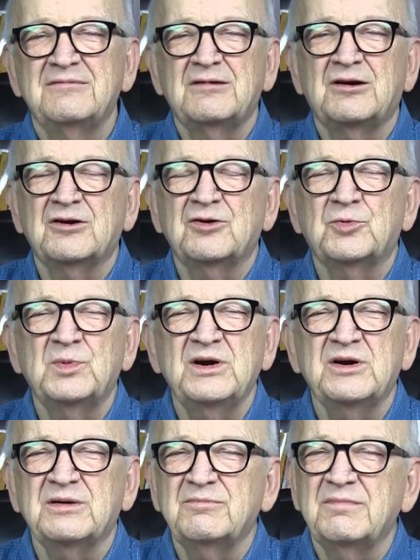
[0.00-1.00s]
her
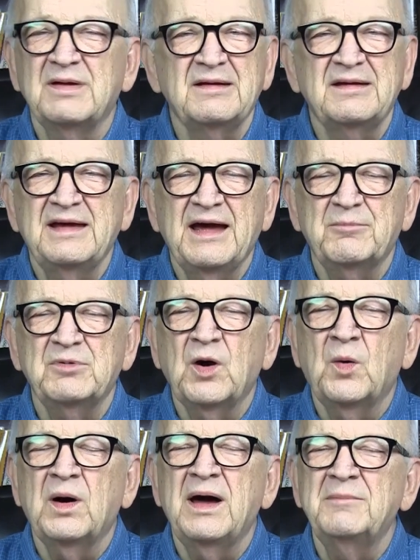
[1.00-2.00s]
career kept
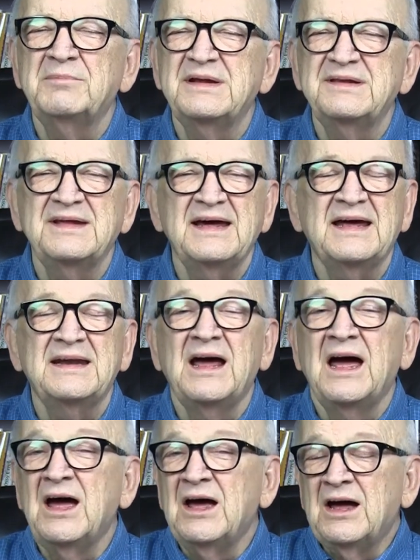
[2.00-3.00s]
going. But then
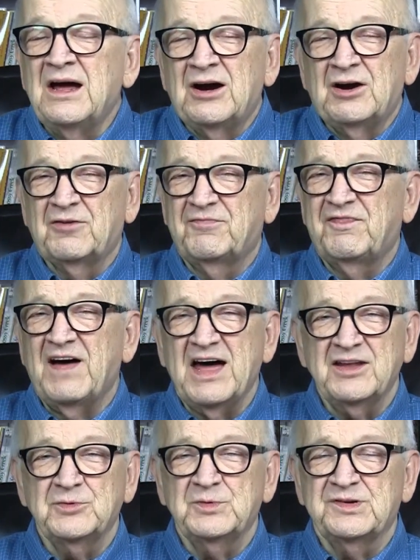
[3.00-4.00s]
her
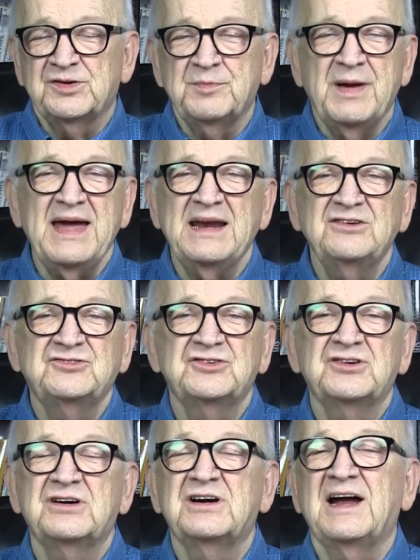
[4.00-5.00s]
father was her
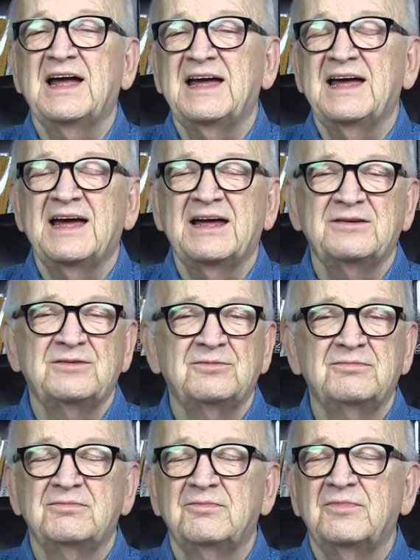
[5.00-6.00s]
manager, and
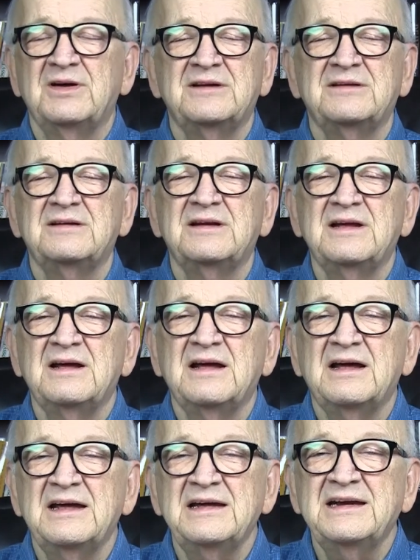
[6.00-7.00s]
when
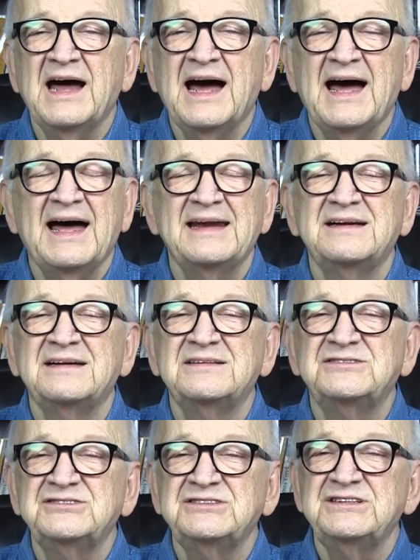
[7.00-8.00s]
he died,
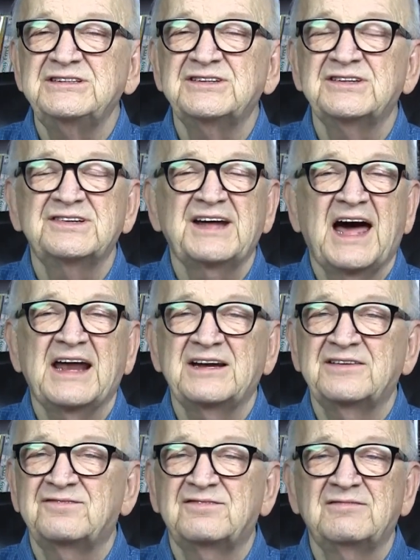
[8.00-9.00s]
she just kind
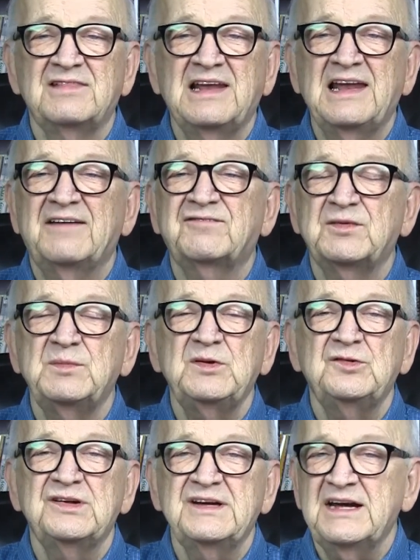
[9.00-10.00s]
of left the
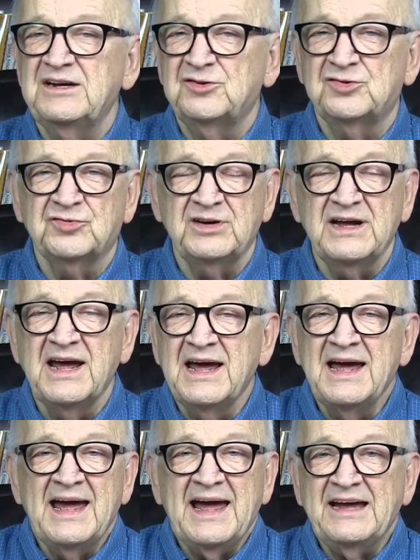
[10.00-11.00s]
music industry.
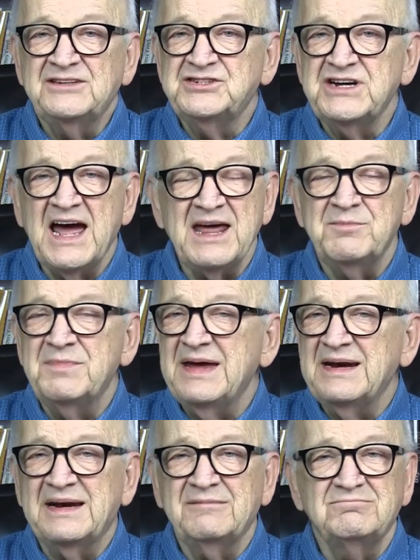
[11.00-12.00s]
And she
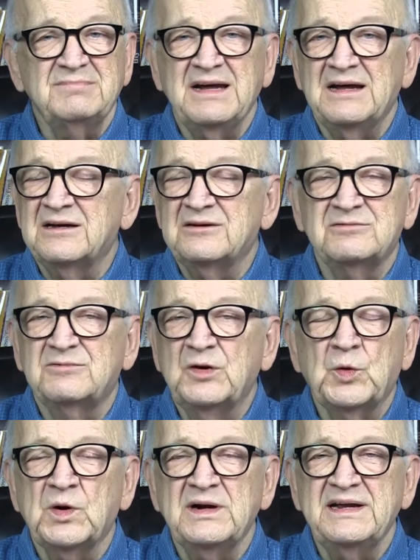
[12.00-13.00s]
hadn't
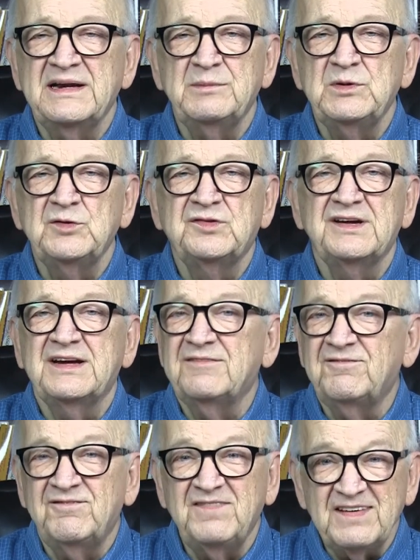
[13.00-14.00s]
recorded any music
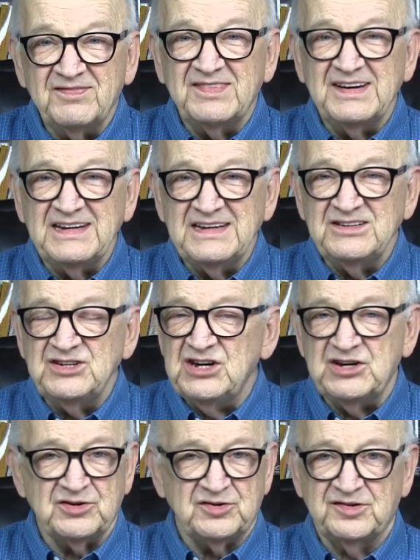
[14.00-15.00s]
in 15
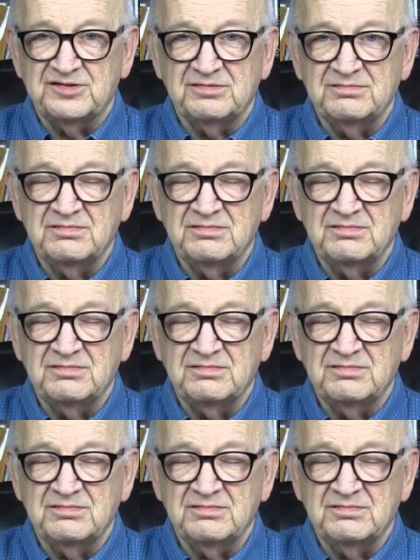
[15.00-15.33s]
years.